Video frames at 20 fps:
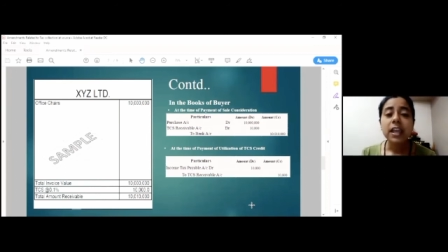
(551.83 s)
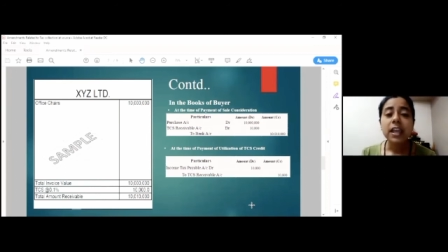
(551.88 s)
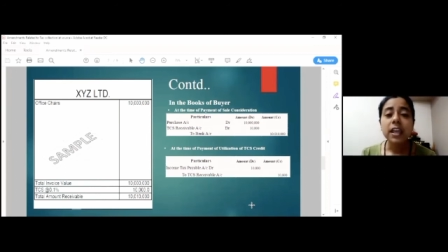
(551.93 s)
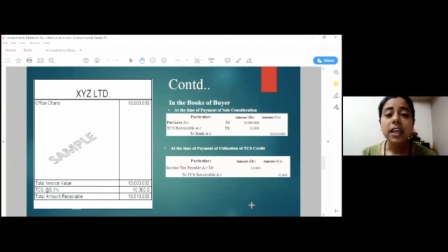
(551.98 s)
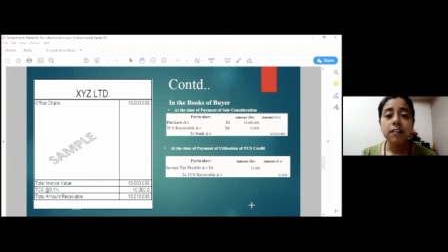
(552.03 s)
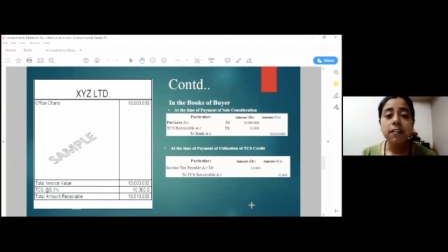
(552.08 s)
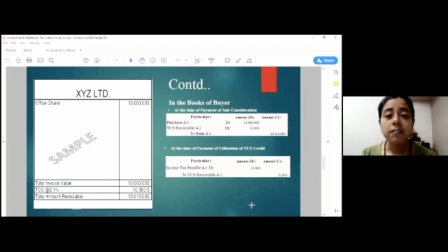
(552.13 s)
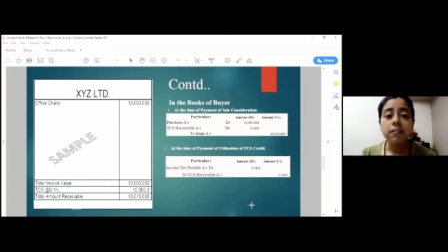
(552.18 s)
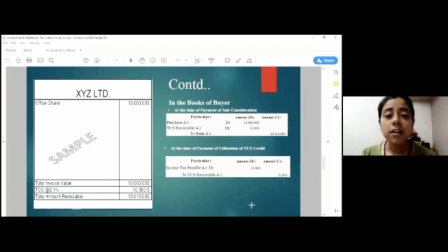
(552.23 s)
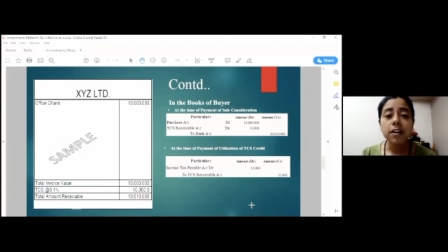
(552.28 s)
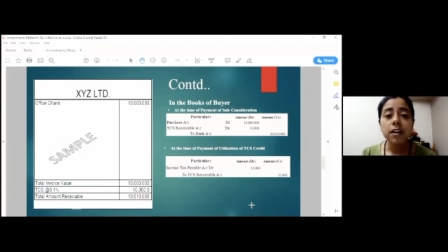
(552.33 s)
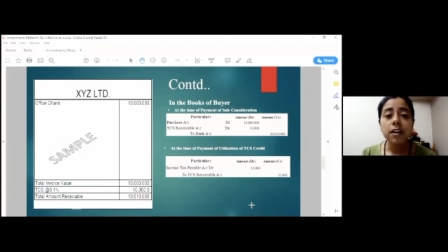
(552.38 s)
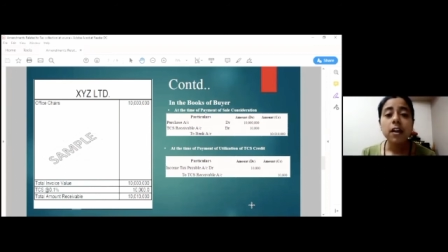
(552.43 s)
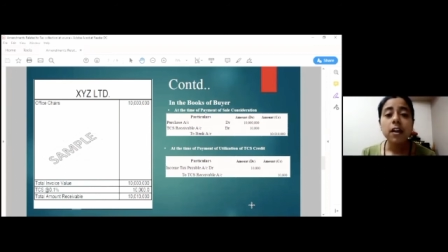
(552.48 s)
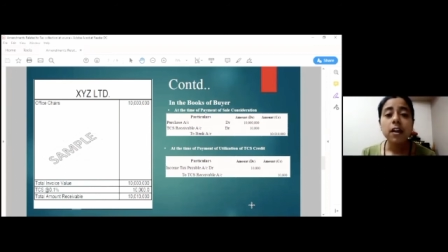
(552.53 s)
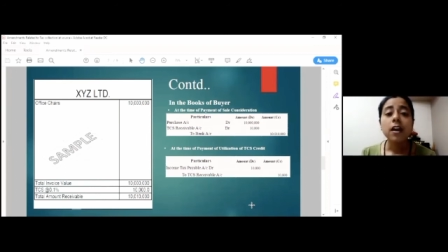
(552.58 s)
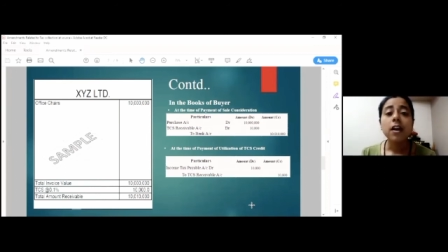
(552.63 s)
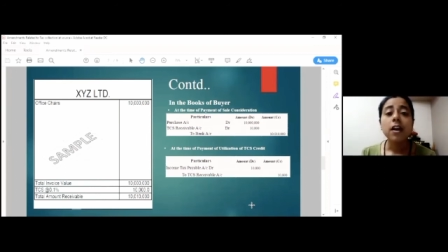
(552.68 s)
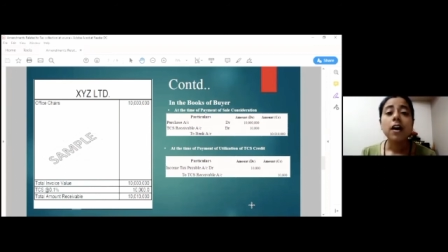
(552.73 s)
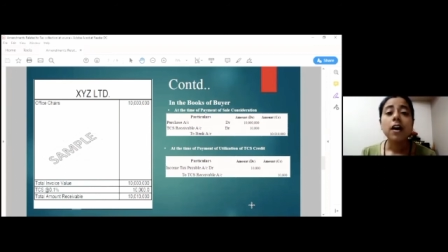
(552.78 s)
he will
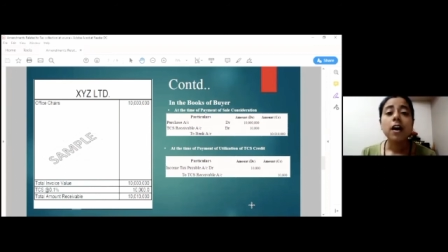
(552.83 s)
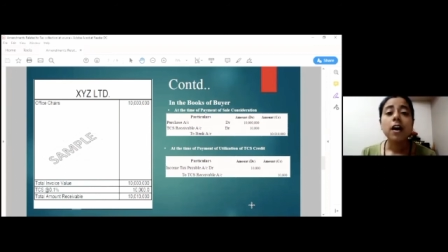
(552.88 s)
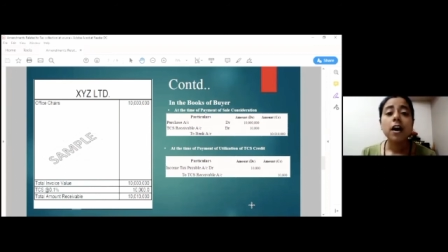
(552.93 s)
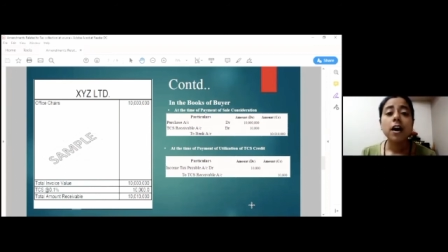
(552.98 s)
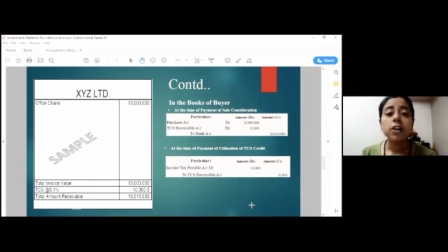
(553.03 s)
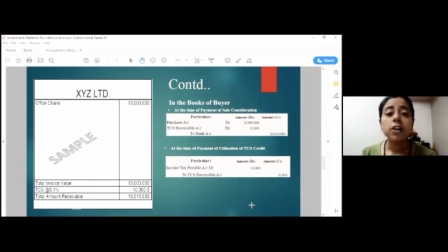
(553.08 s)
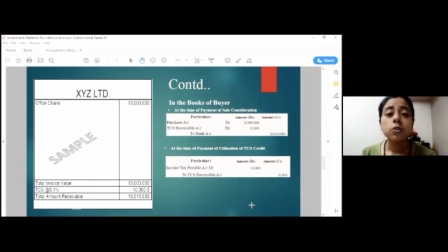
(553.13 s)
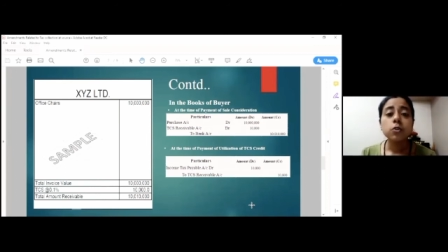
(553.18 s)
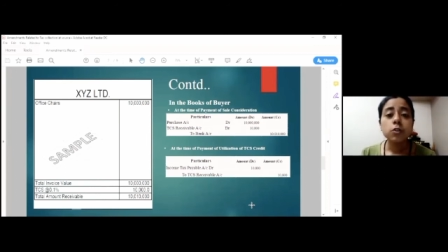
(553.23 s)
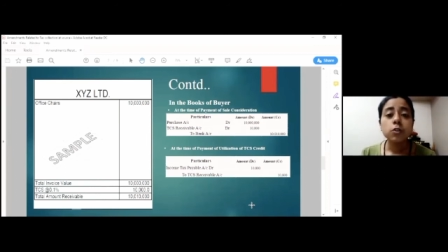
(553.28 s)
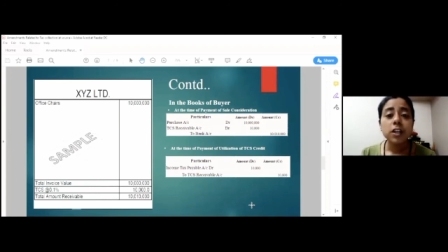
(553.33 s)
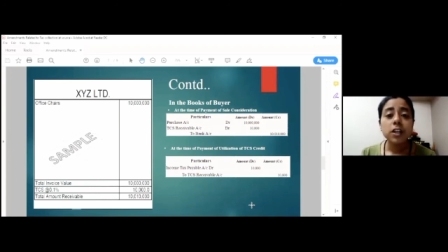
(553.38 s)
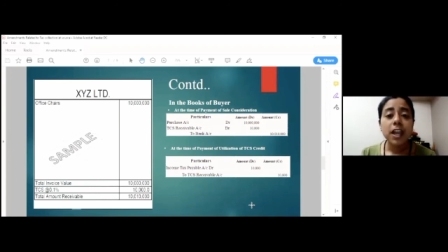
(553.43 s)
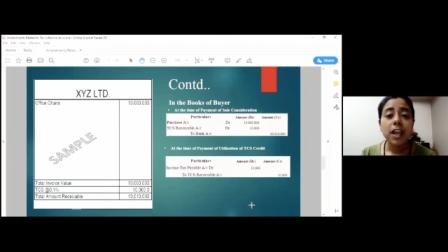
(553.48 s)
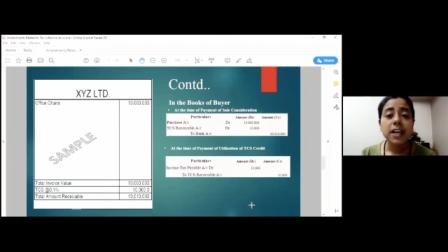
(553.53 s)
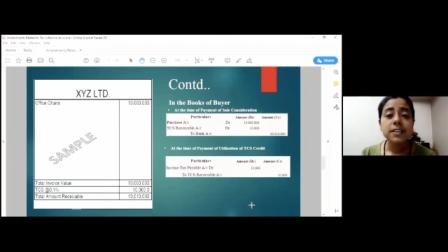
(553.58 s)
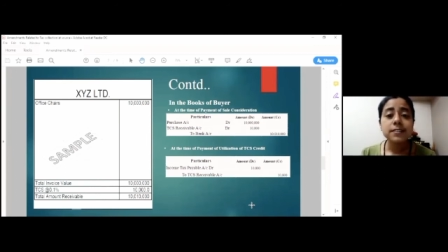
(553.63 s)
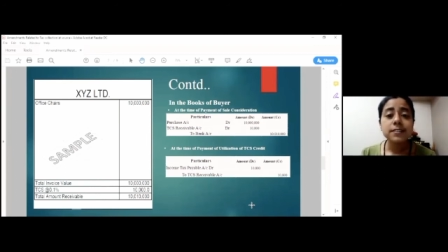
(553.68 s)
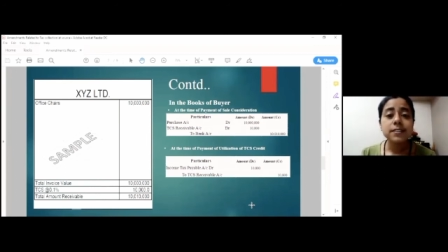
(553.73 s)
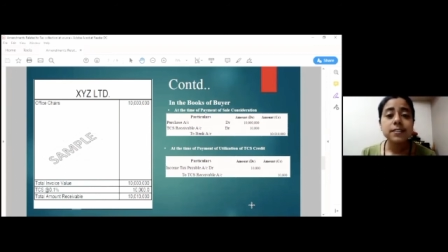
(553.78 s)
uh,
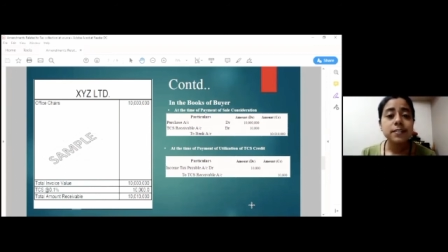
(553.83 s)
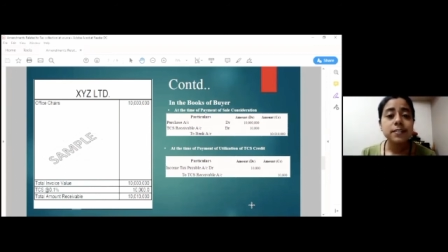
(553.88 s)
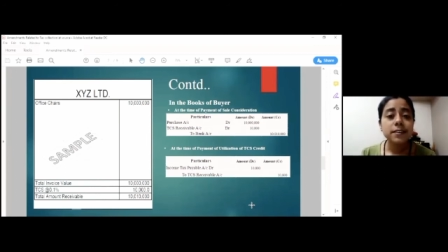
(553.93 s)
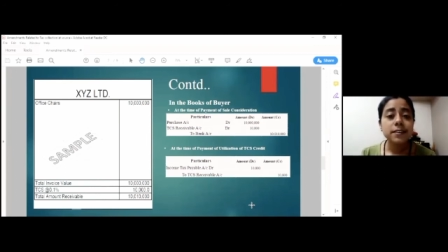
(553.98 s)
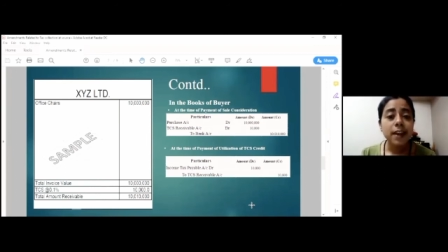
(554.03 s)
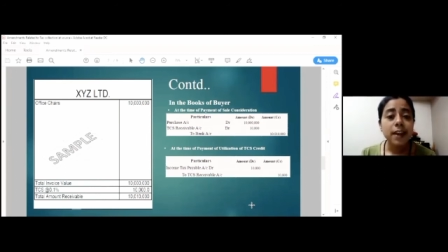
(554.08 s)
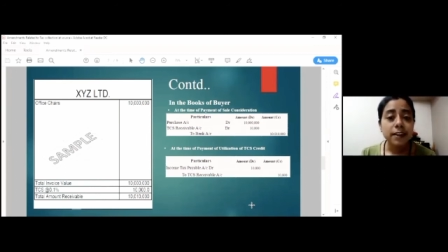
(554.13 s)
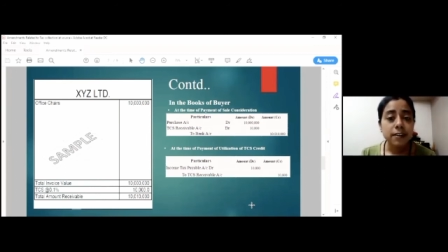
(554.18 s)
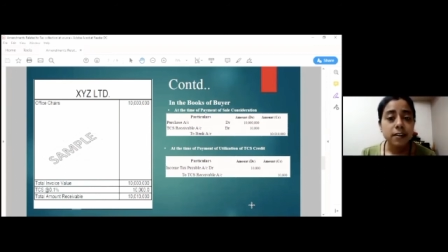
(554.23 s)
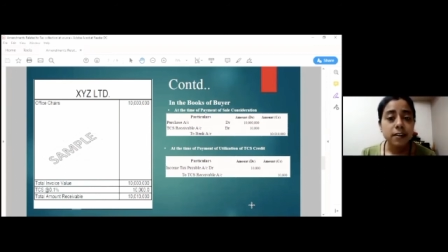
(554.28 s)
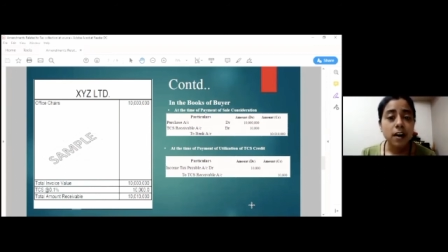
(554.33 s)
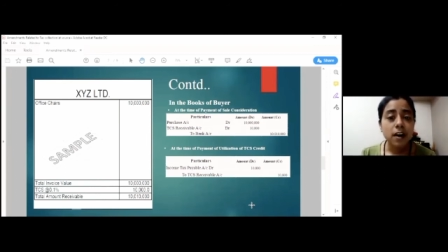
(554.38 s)
utilize this credit